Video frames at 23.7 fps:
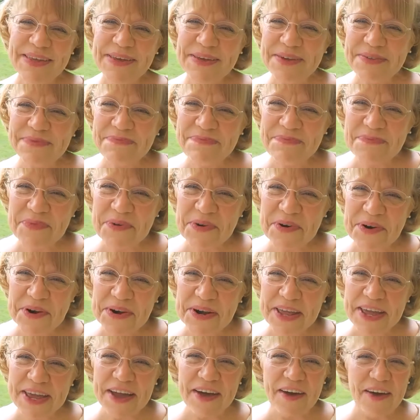Good
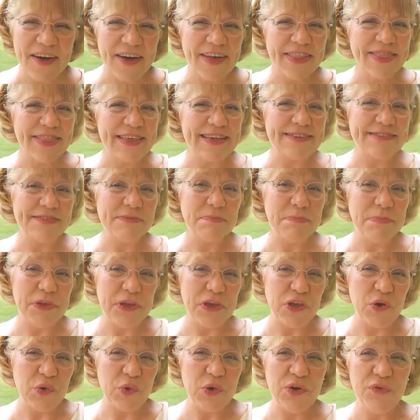morning on this
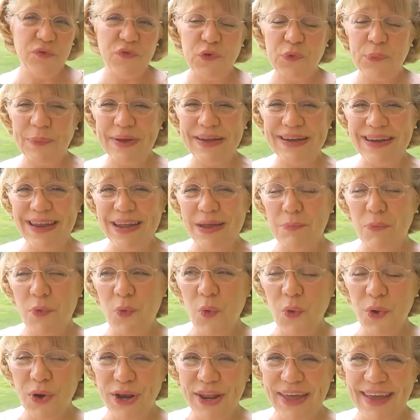beautiful Monday
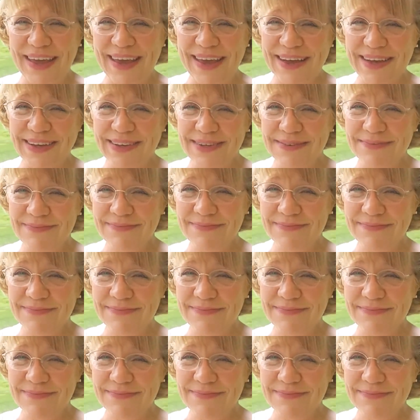morning.